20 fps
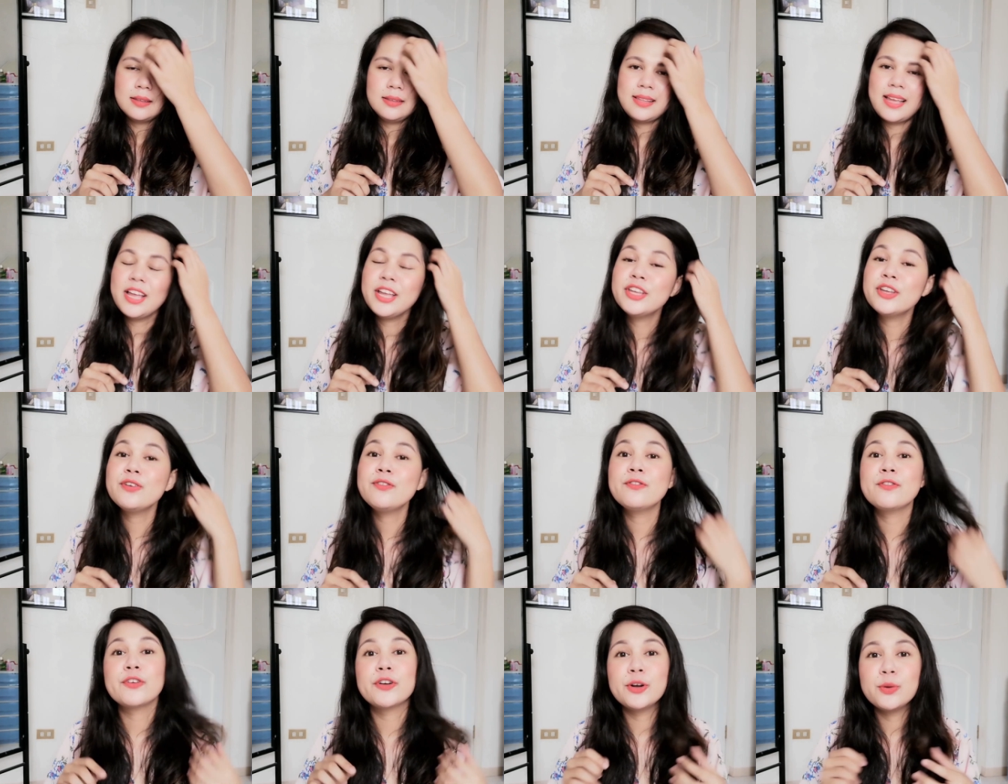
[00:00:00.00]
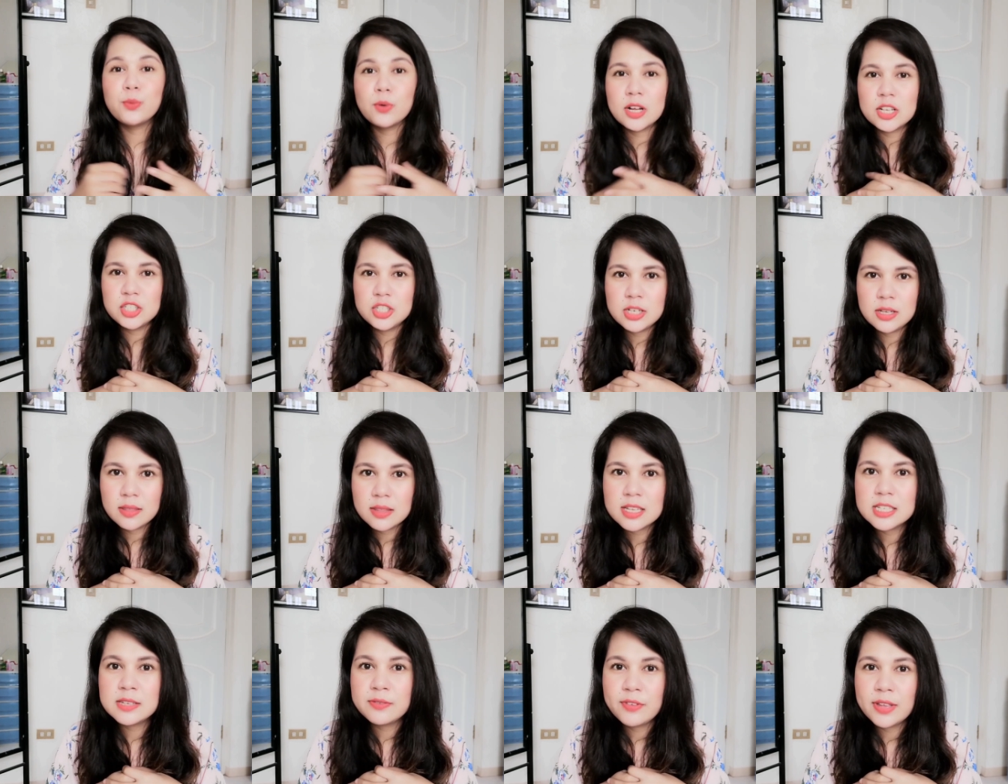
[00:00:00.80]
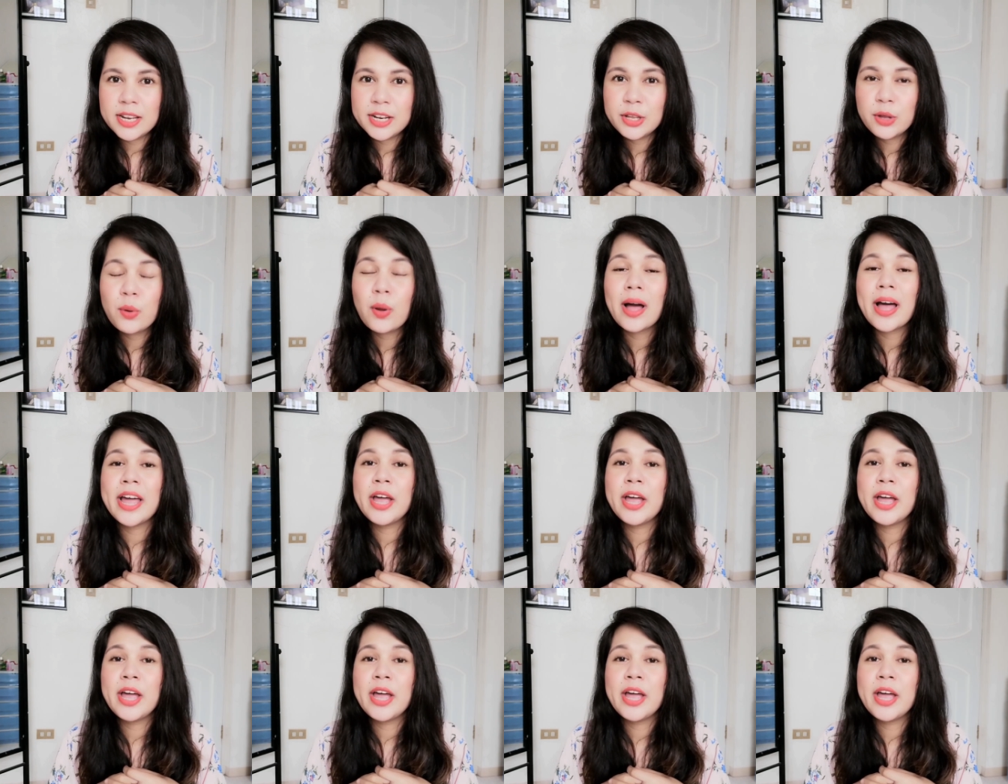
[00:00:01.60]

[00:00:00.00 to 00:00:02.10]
Thank you for watching this video.